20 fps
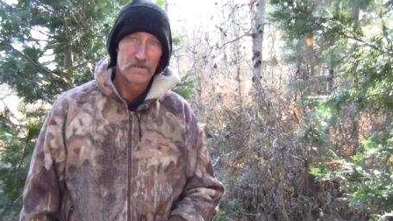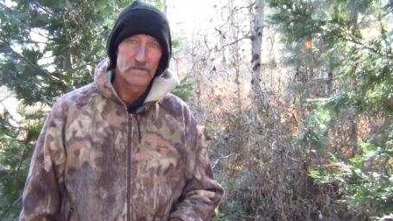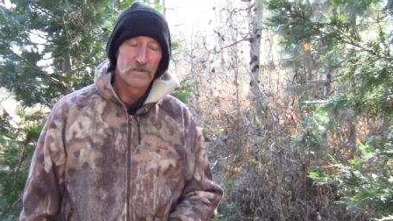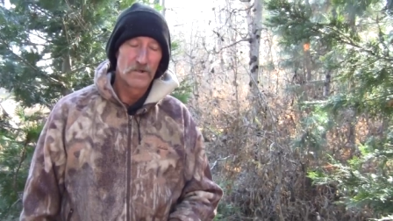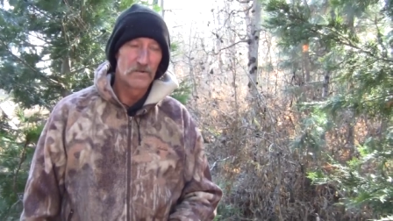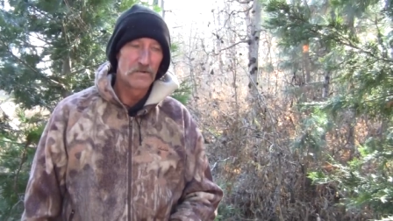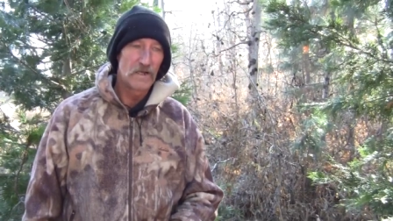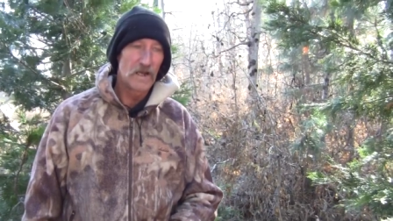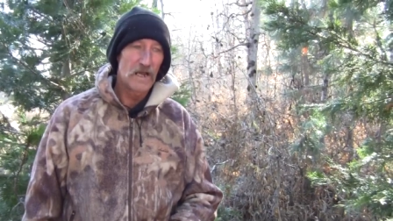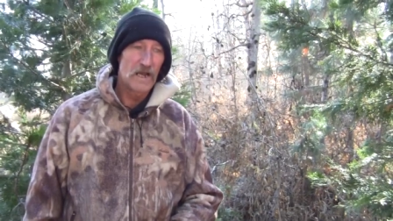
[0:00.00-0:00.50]

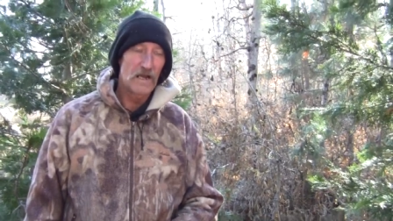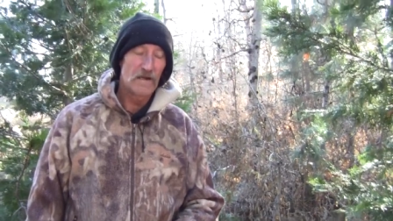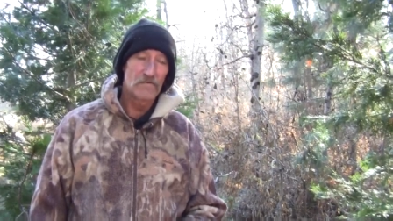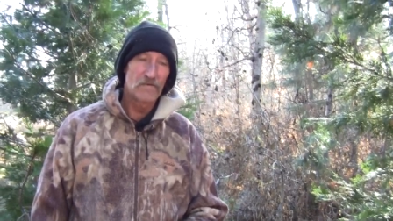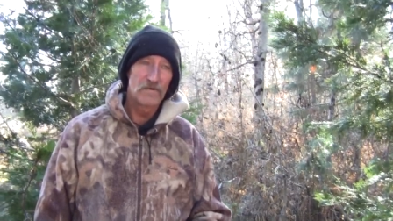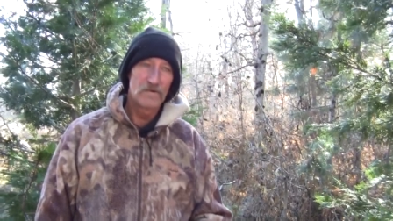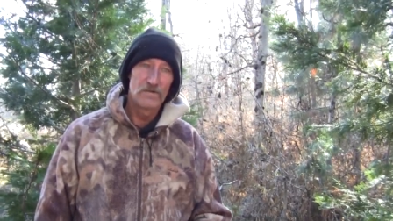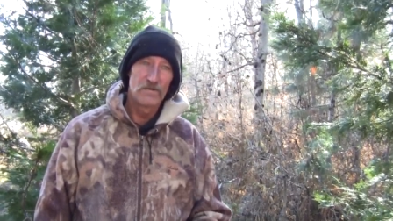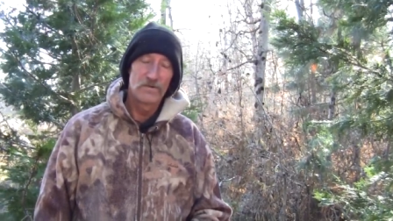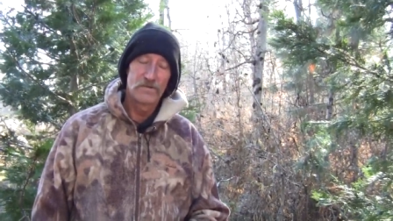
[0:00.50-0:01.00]
Don't
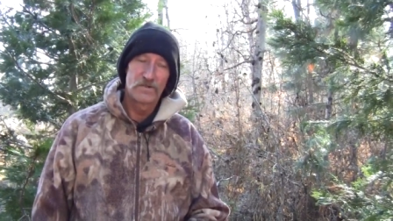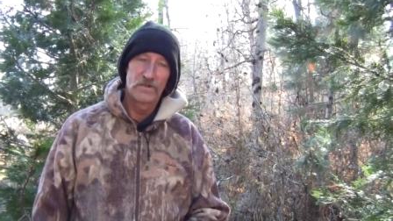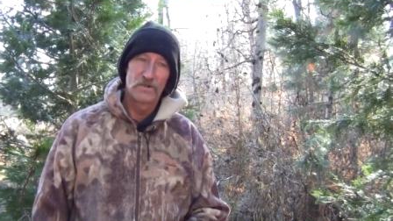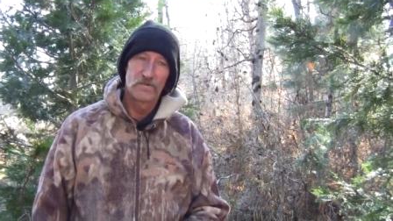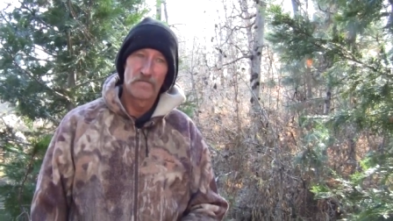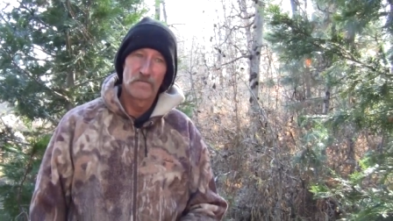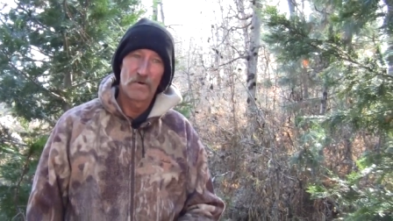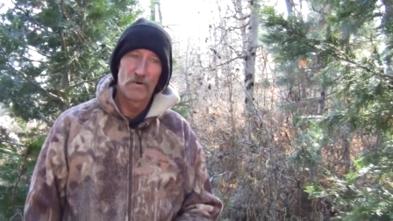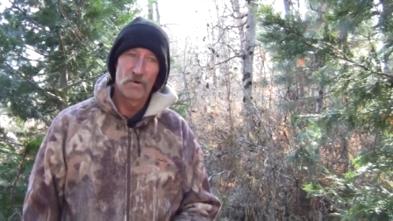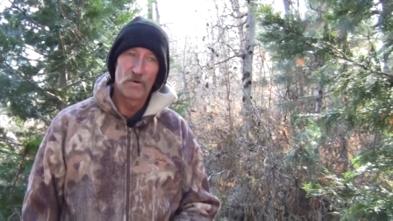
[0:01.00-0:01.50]
ever lose your
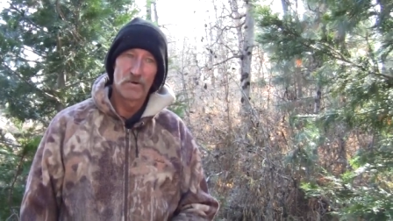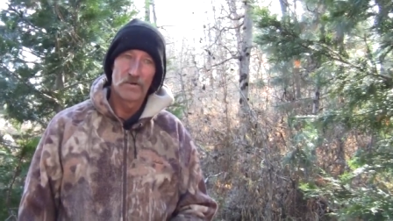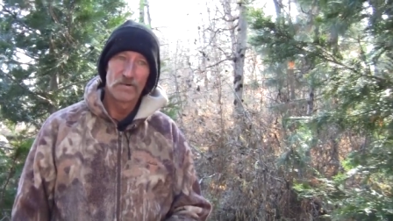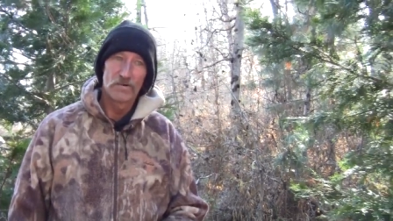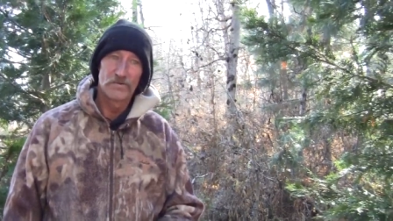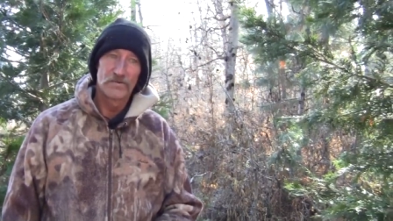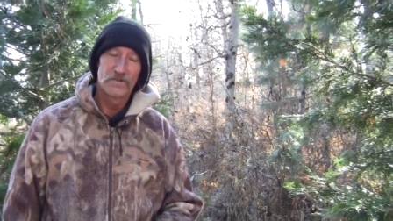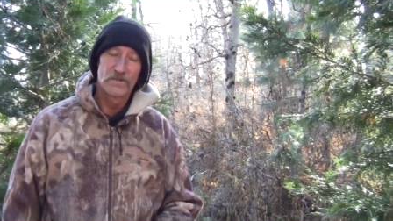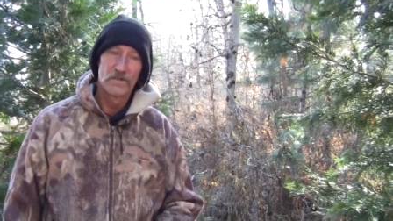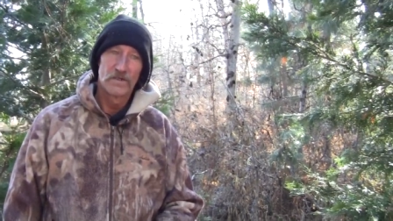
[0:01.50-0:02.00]
morals.